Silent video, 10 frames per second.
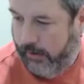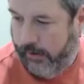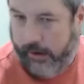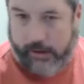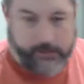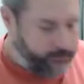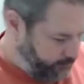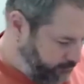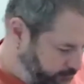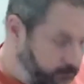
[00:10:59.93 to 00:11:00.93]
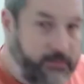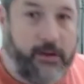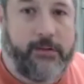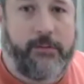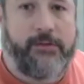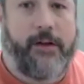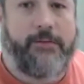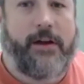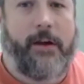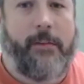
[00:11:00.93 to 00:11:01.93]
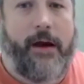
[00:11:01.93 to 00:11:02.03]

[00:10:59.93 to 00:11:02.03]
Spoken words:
and saw some stuff come